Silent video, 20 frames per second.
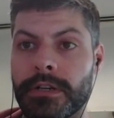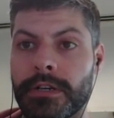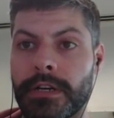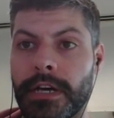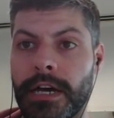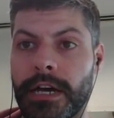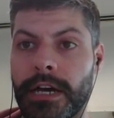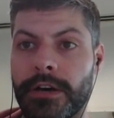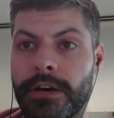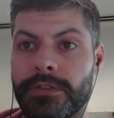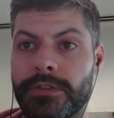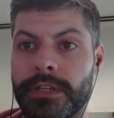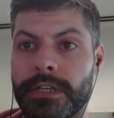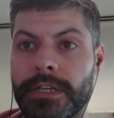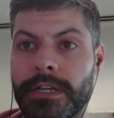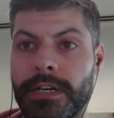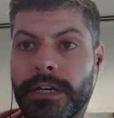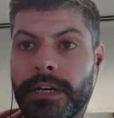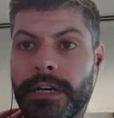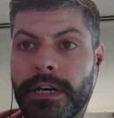how
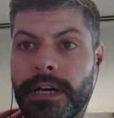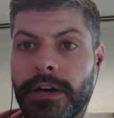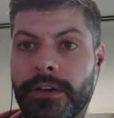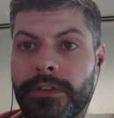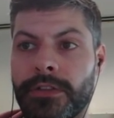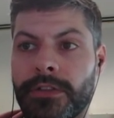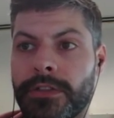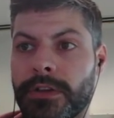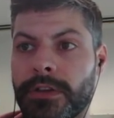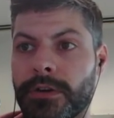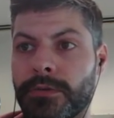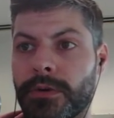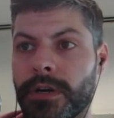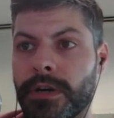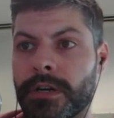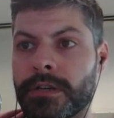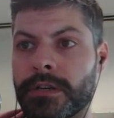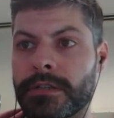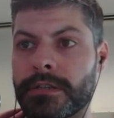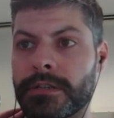the thing
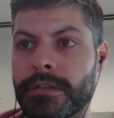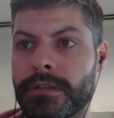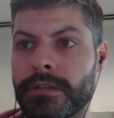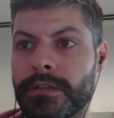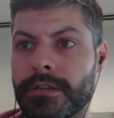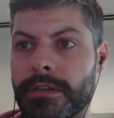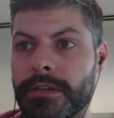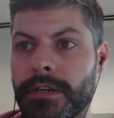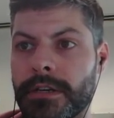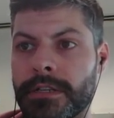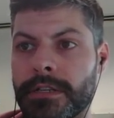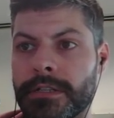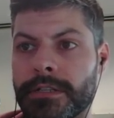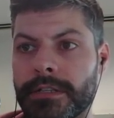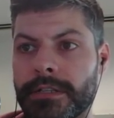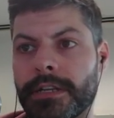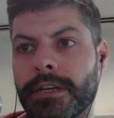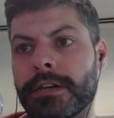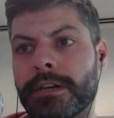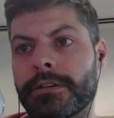works. And it's,
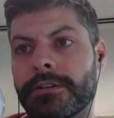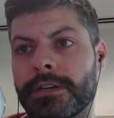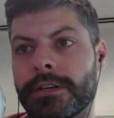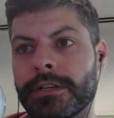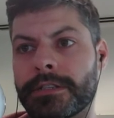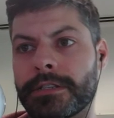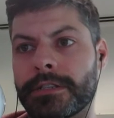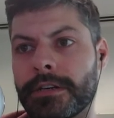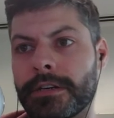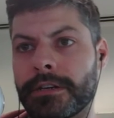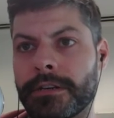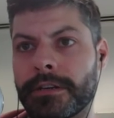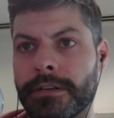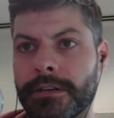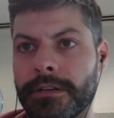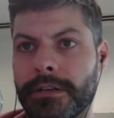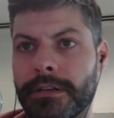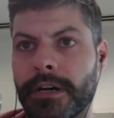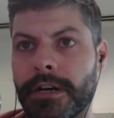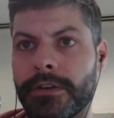you know, it's a
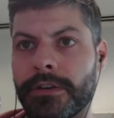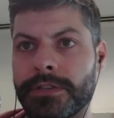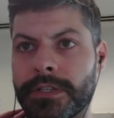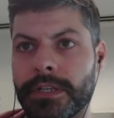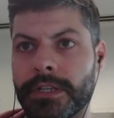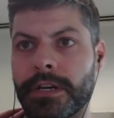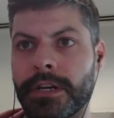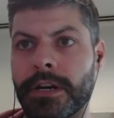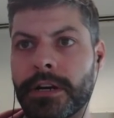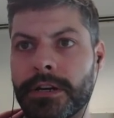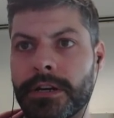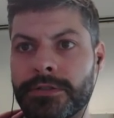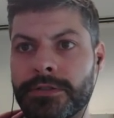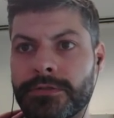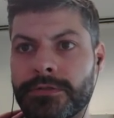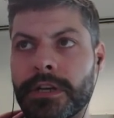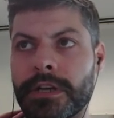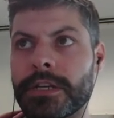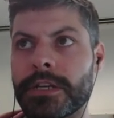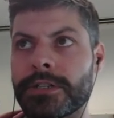obviously an artist's
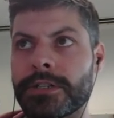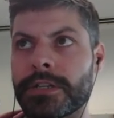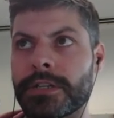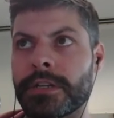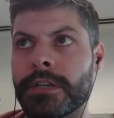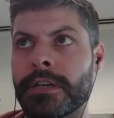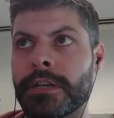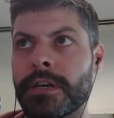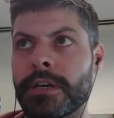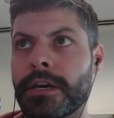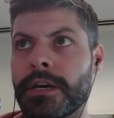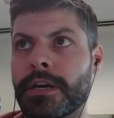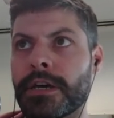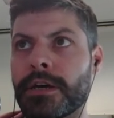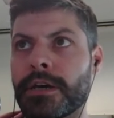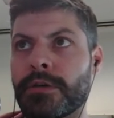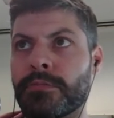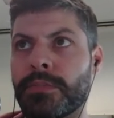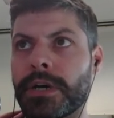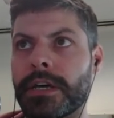rendition,
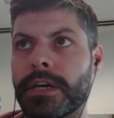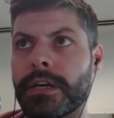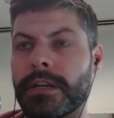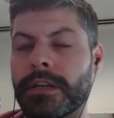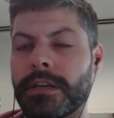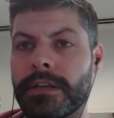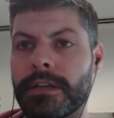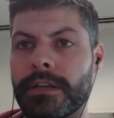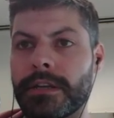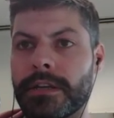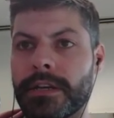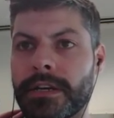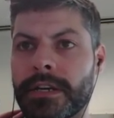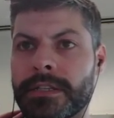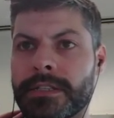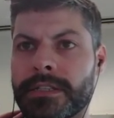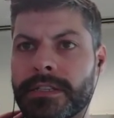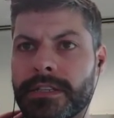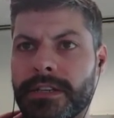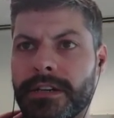but
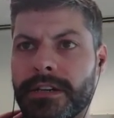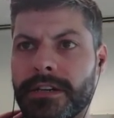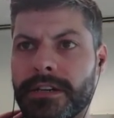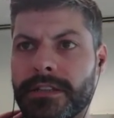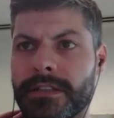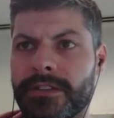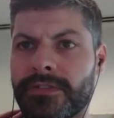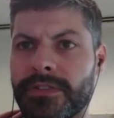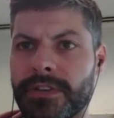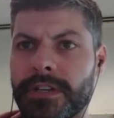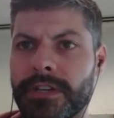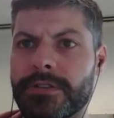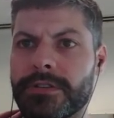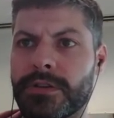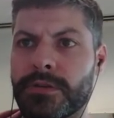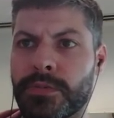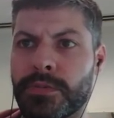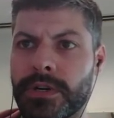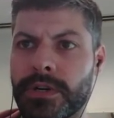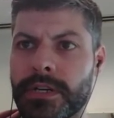it's the videos
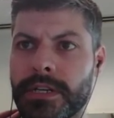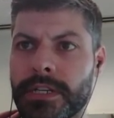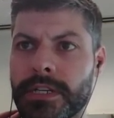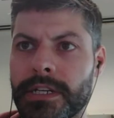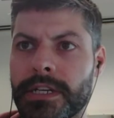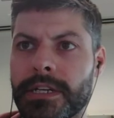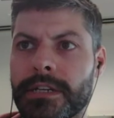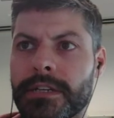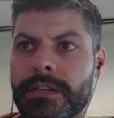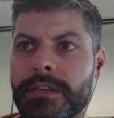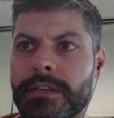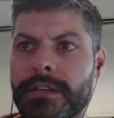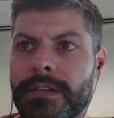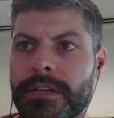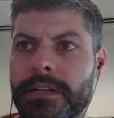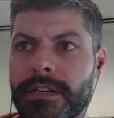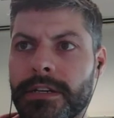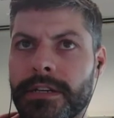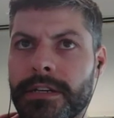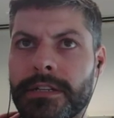are pretty neat.
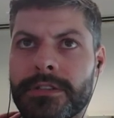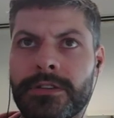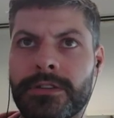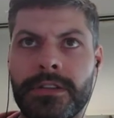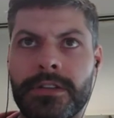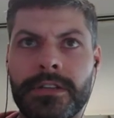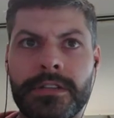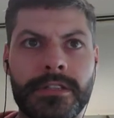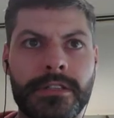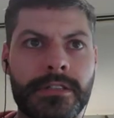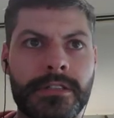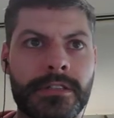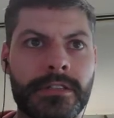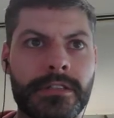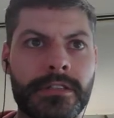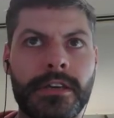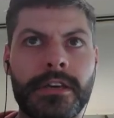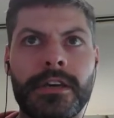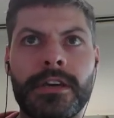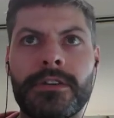And so this is
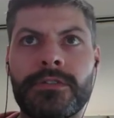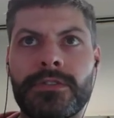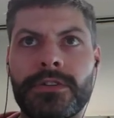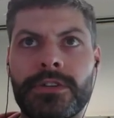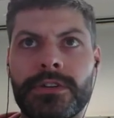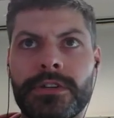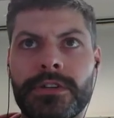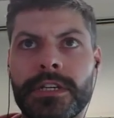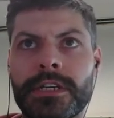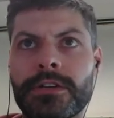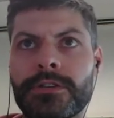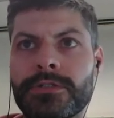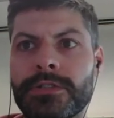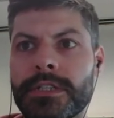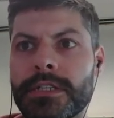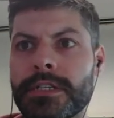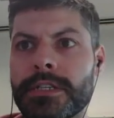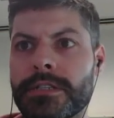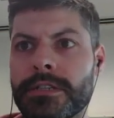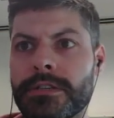for their NEO
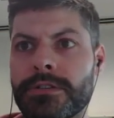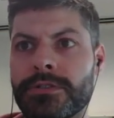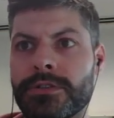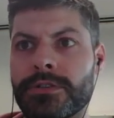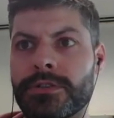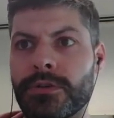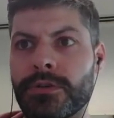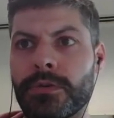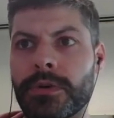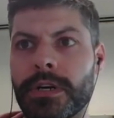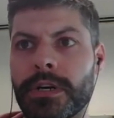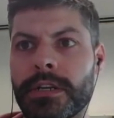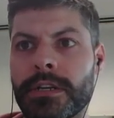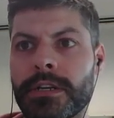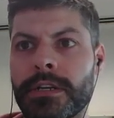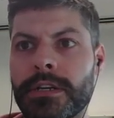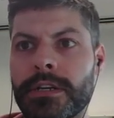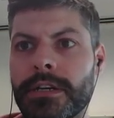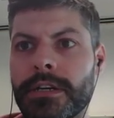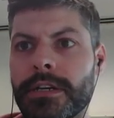D001.
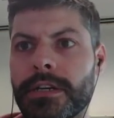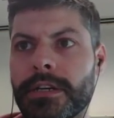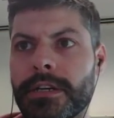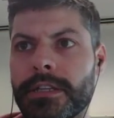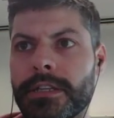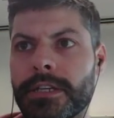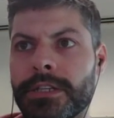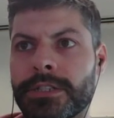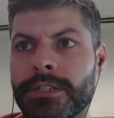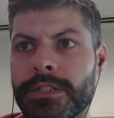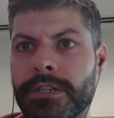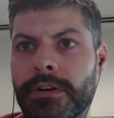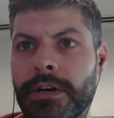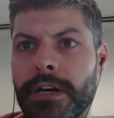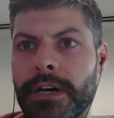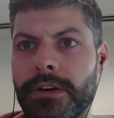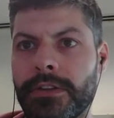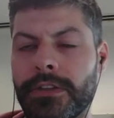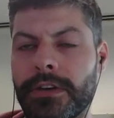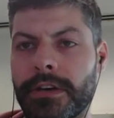They show
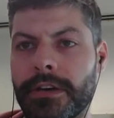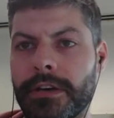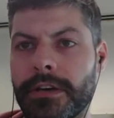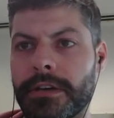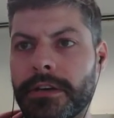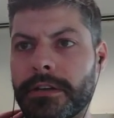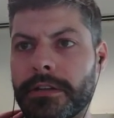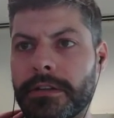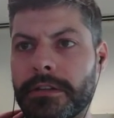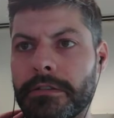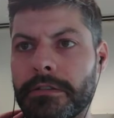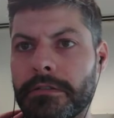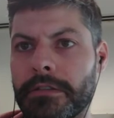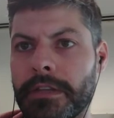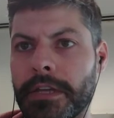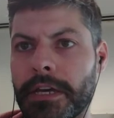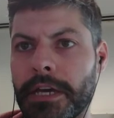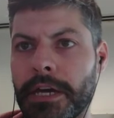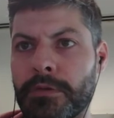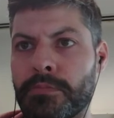how
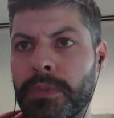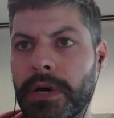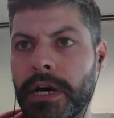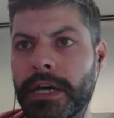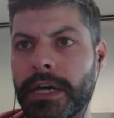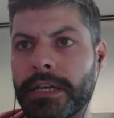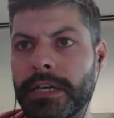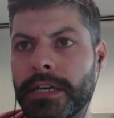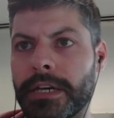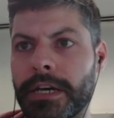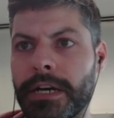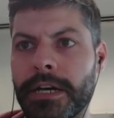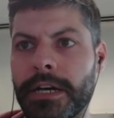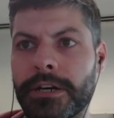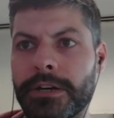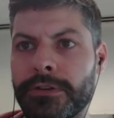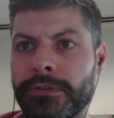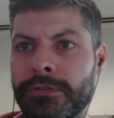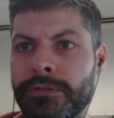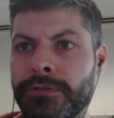they get binding
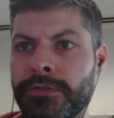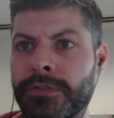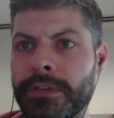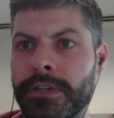of,